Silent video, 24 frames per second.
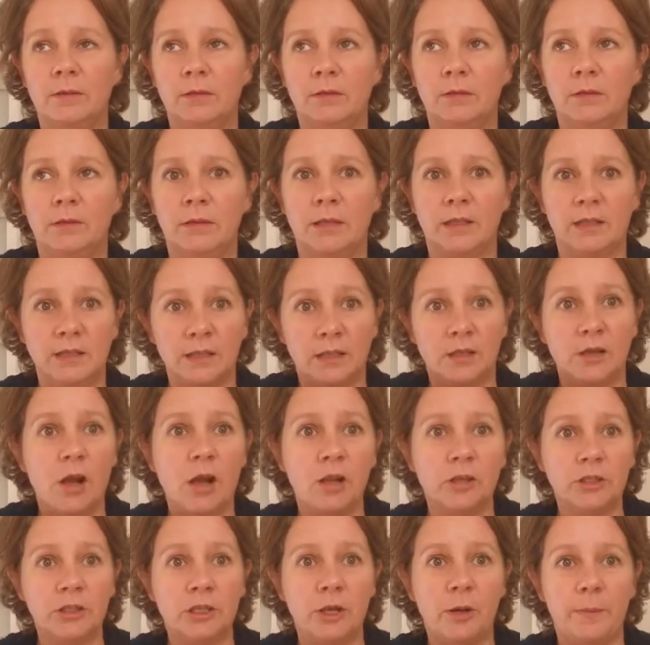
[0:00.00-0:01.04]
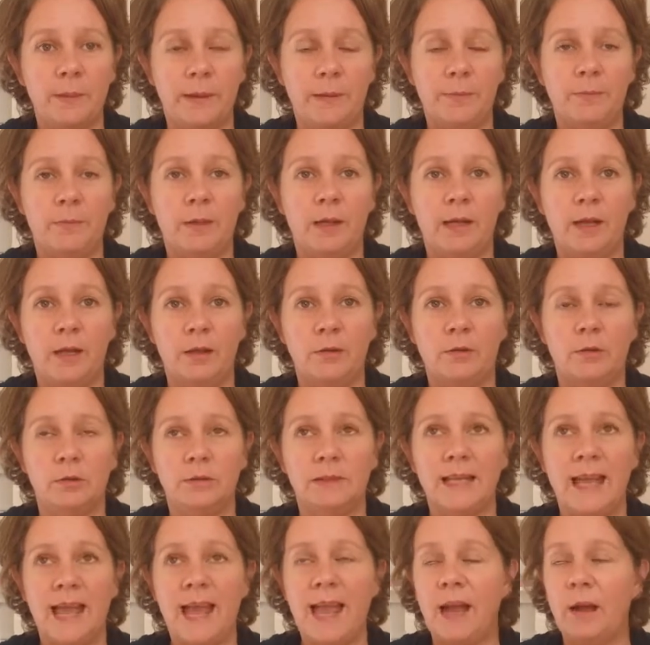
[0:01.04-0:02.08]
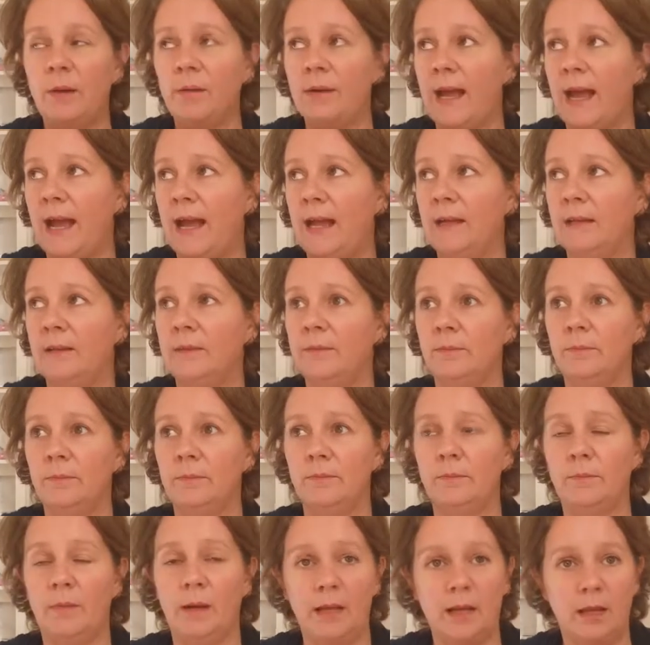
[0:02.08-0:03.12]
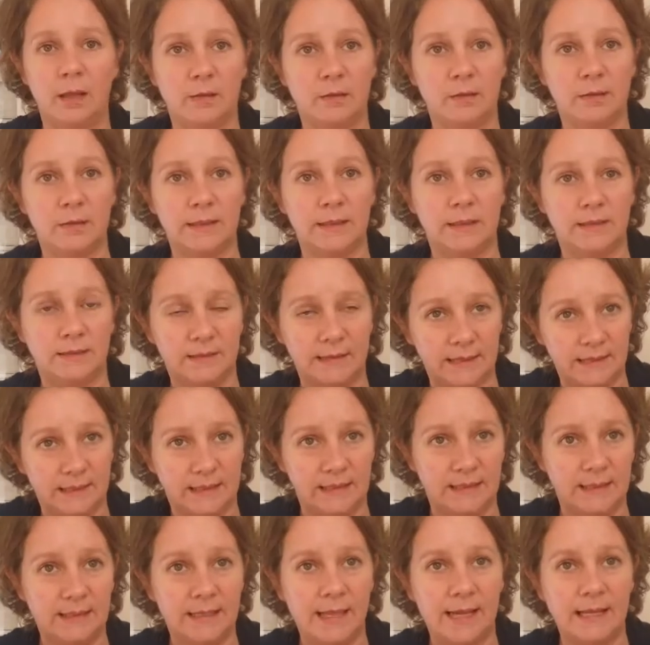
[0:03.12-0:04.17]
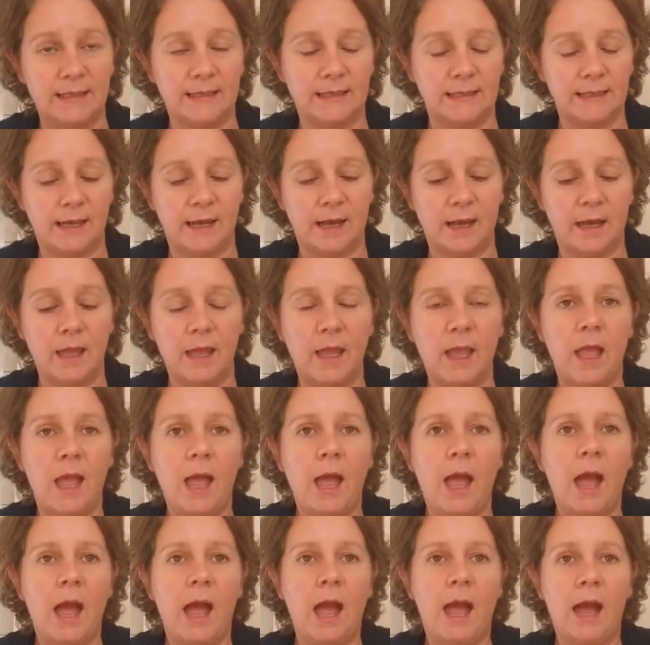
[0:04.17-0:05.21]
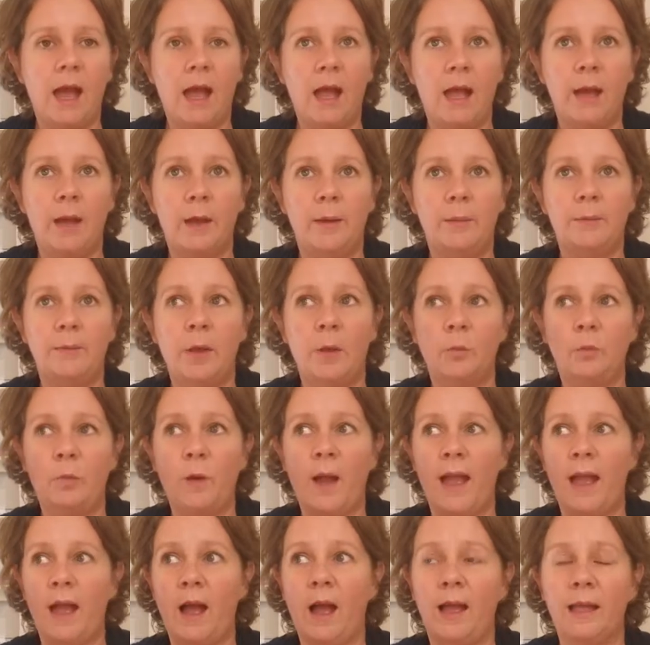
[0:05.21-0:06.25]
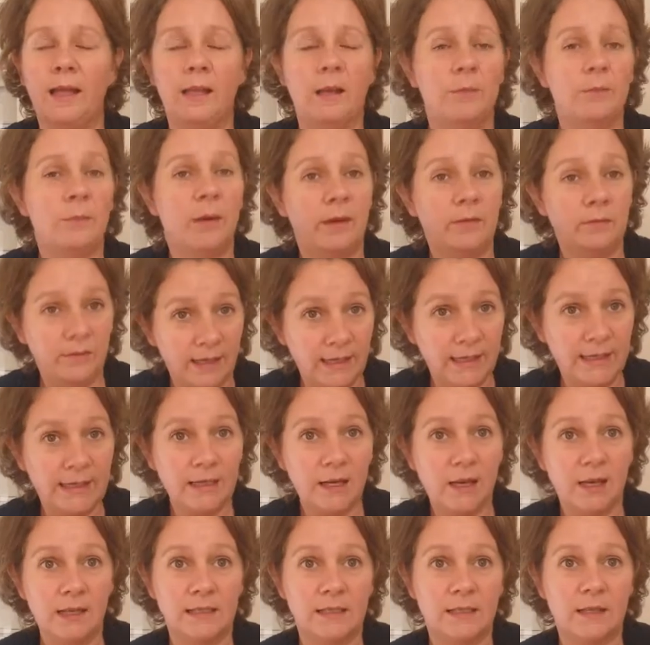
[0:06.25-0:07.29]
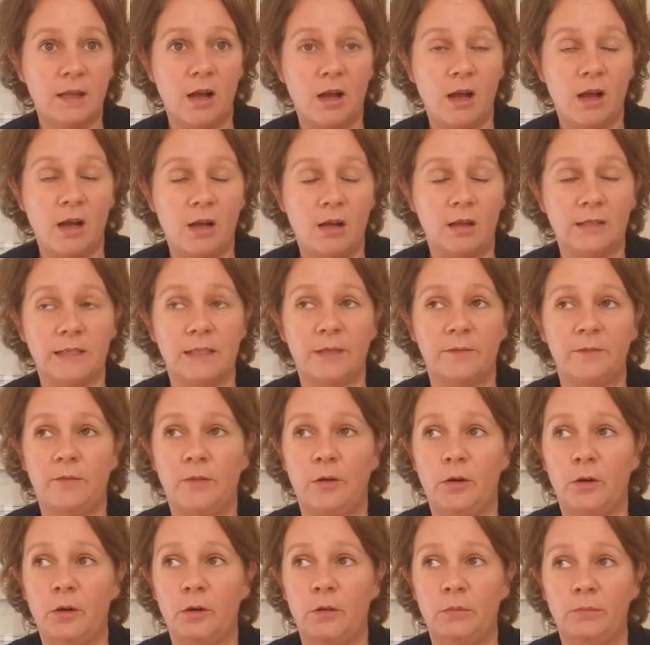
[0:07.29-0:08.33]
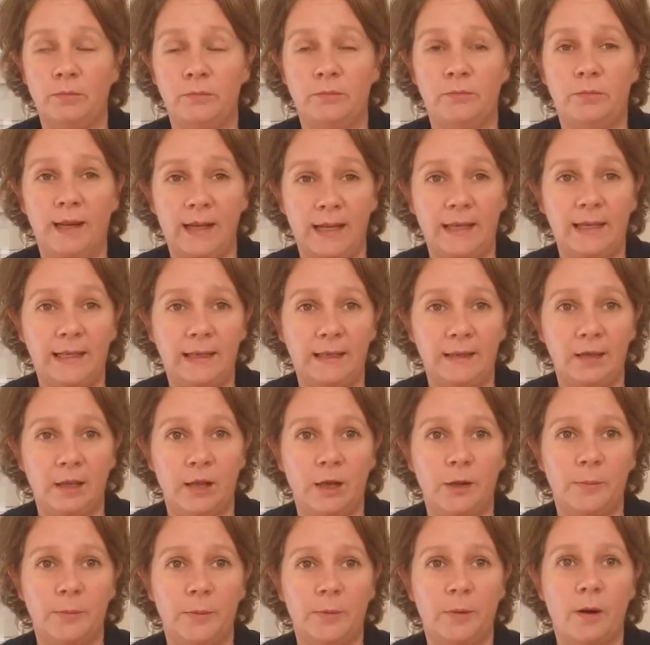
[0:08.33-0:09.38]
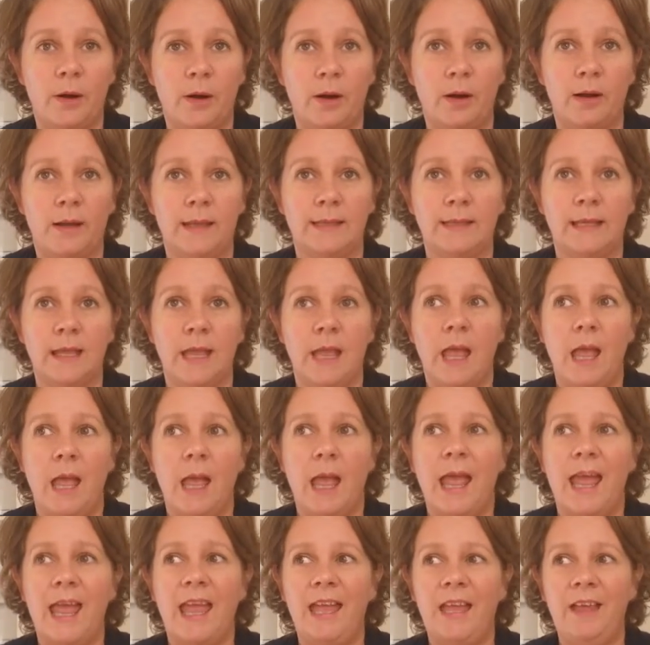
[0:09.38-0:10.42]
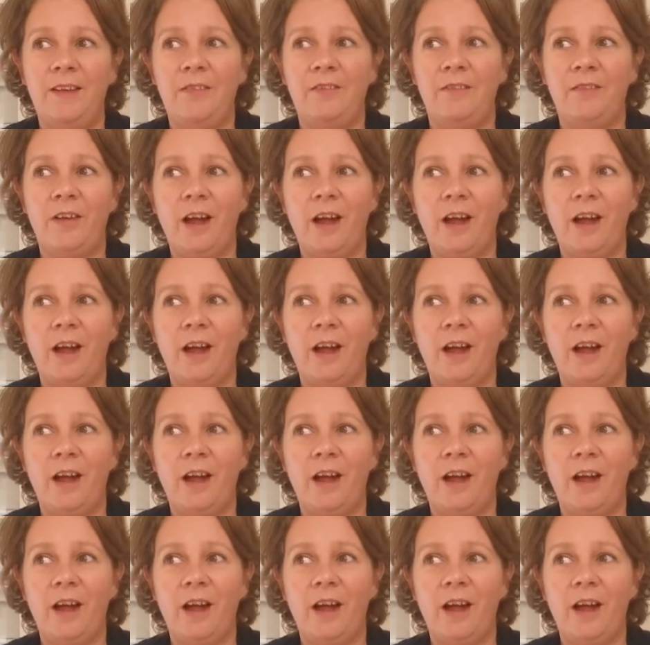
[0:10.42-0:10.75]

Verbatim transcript: there's a card shop in my local town and my local city centre. um, where I can buy really nice cards for really low price. If,